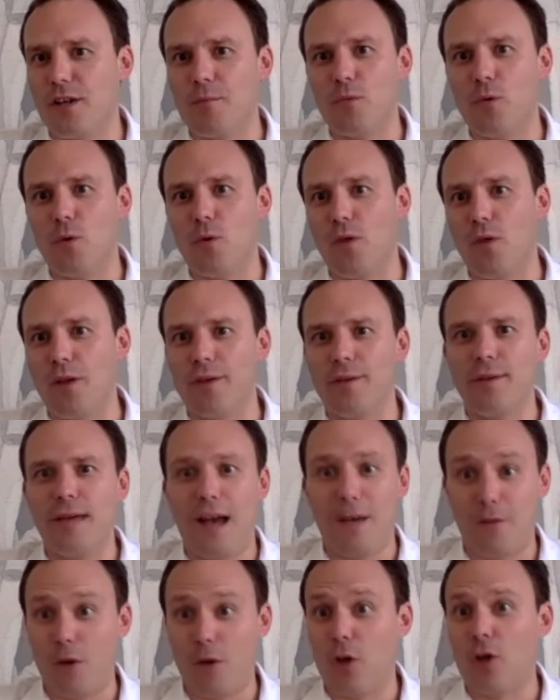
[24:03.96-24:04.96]
more than
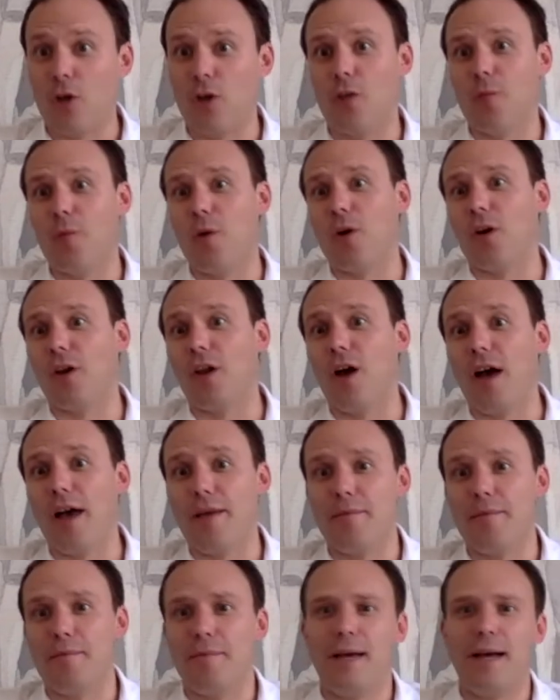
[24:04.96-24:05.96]
have a look at them
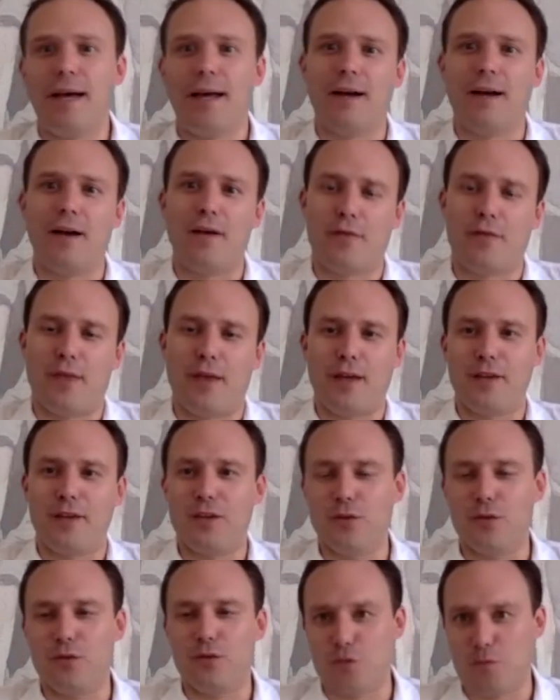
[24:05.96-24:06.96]
online, and I think
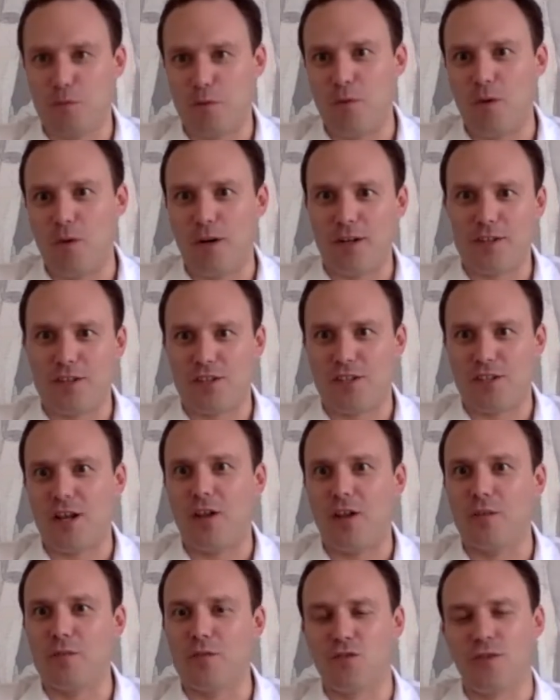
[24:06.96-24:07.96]
you'll just be wanting to sell
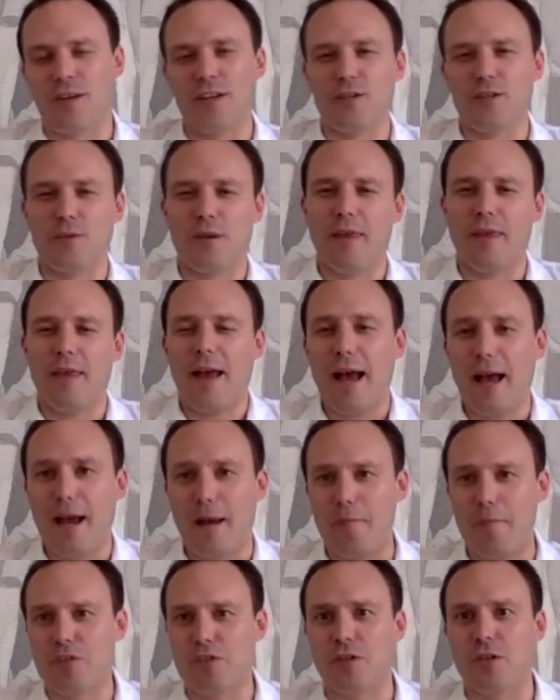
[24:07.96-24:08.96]
them straight away. They're
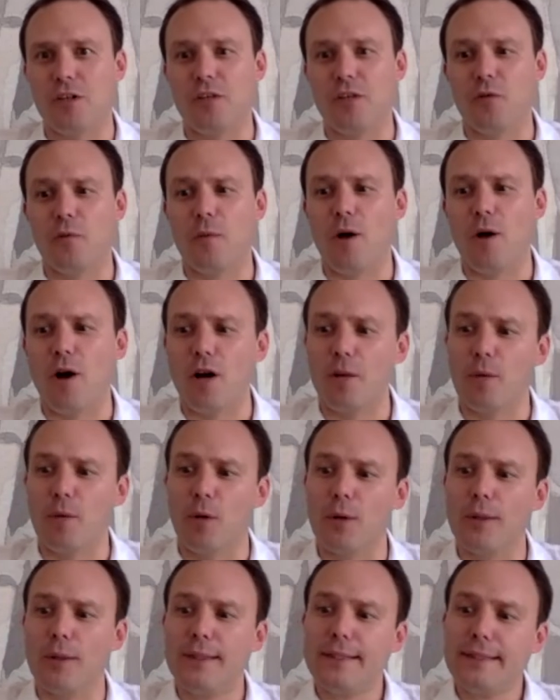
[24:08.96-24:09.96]
absolutely
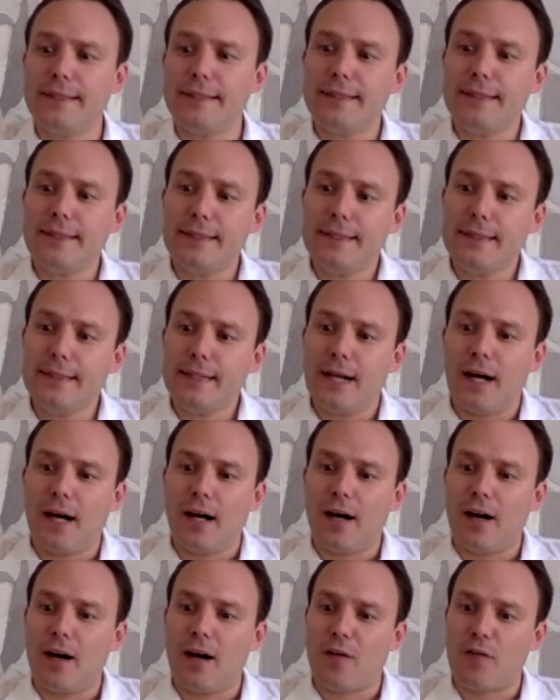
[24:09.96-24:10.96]
remarkable.
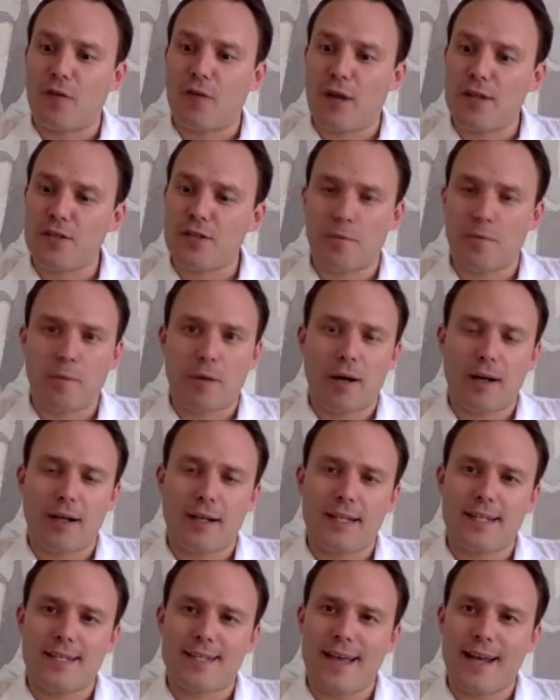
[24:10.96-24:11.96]
Our friends at Barclay
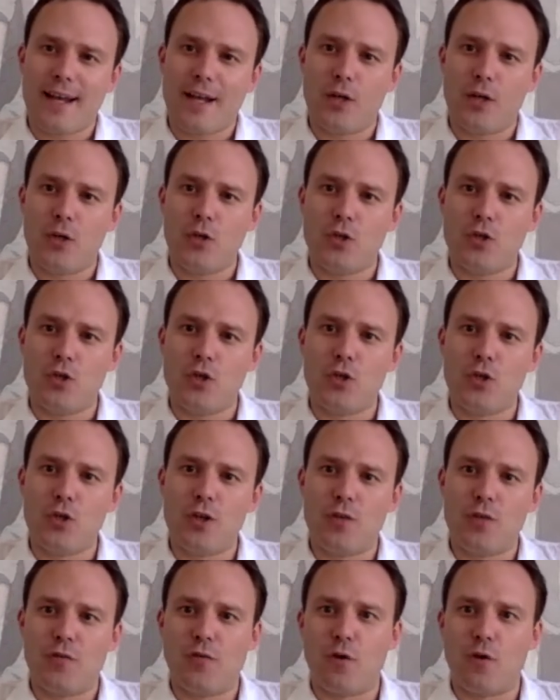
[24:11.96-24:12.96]
Stenner, who do the
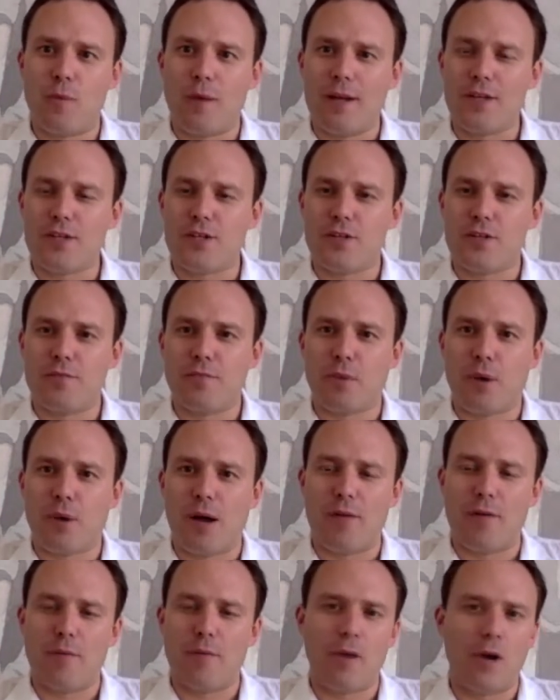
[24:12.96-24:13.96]
aforementioned
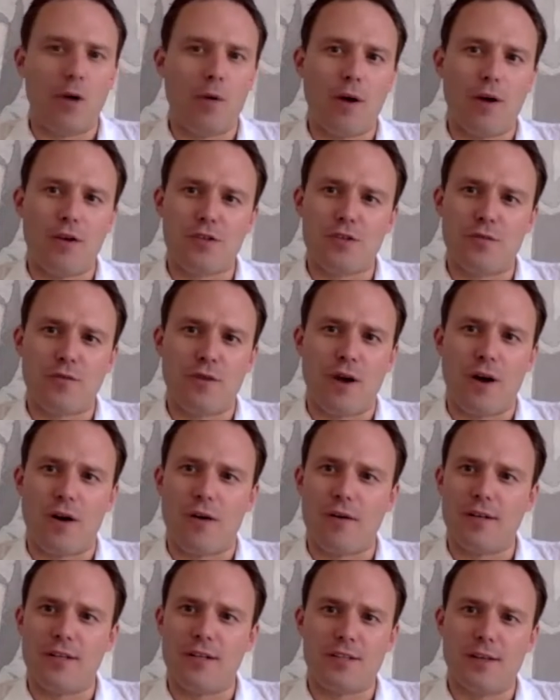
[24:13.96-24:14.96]
private mobile
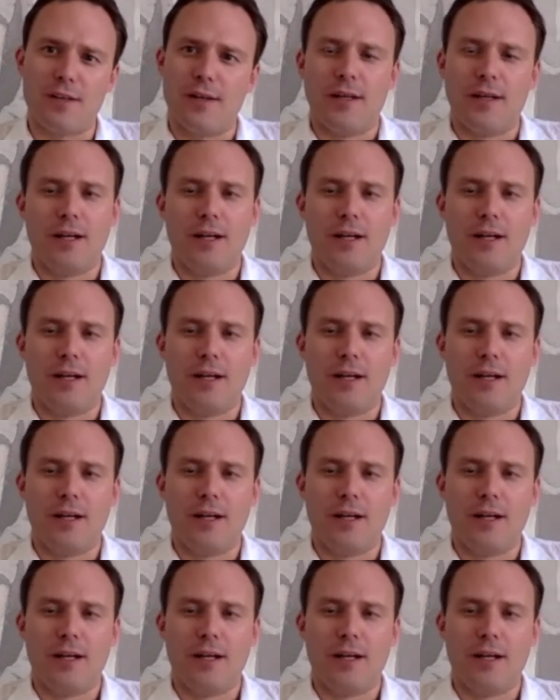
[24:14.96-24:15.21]
safaris,